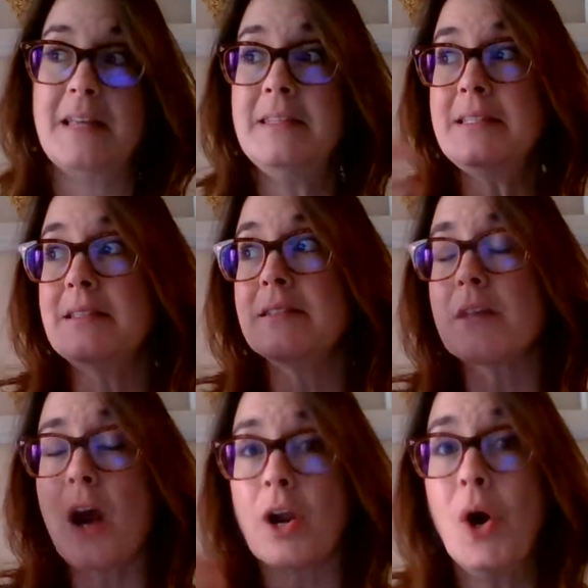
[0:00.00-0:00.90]
and this is
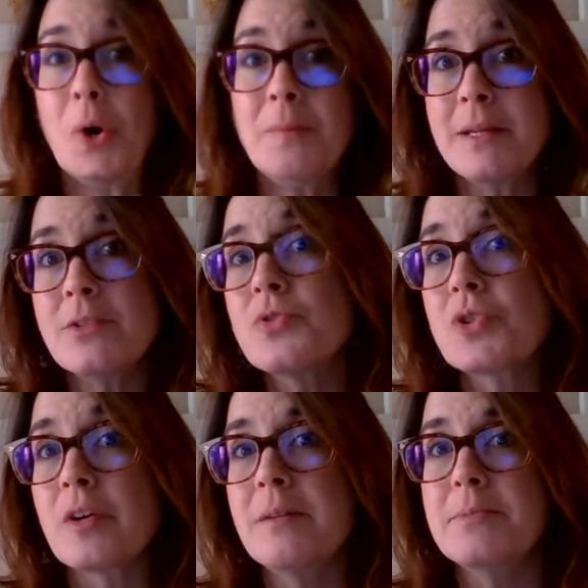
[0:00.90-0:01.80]
our own mental
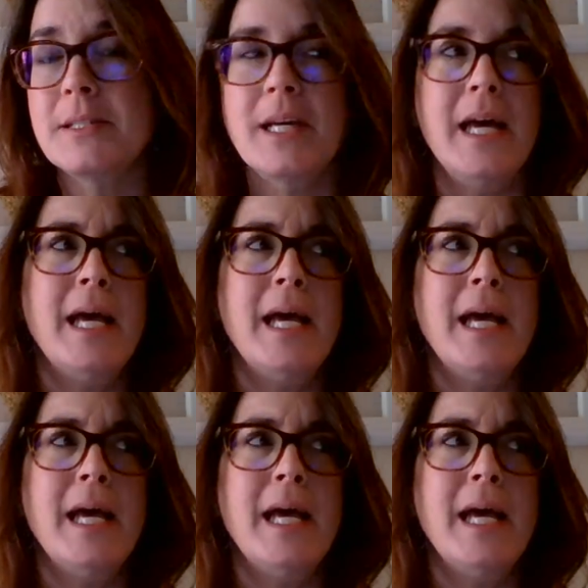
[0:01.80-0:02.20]
scripts.